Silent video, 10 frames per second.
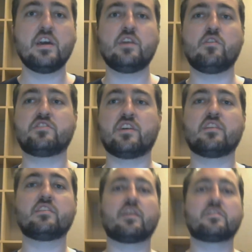And so,
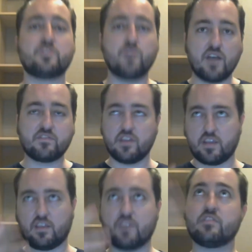like, so you have to like
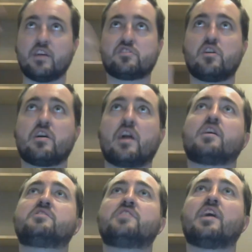give her that strong eye
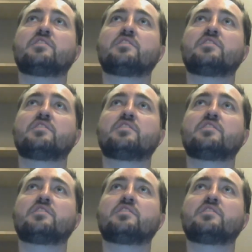contact,